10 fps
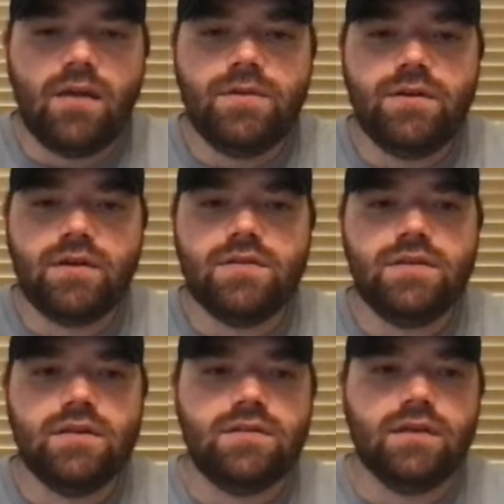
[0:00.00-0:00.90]
but you can
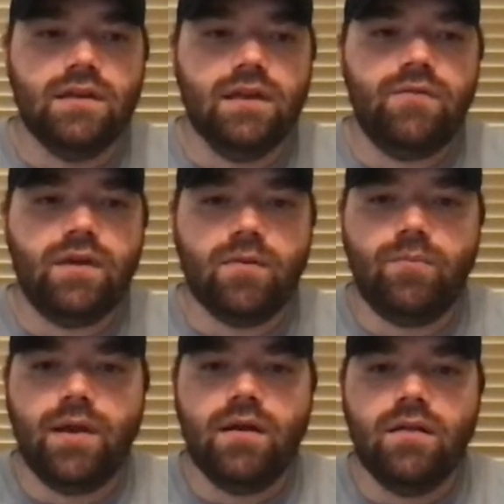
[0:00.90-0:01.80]
see a significant
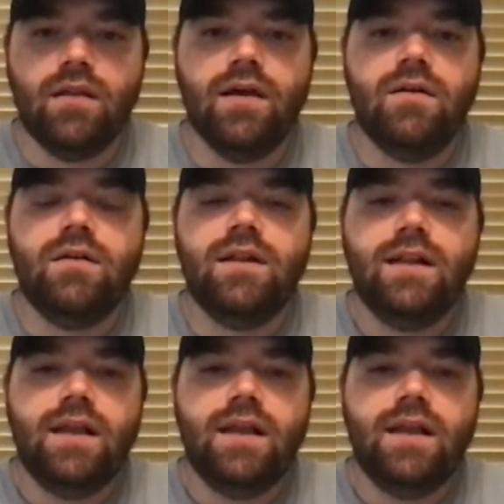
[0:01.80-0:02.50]
parallel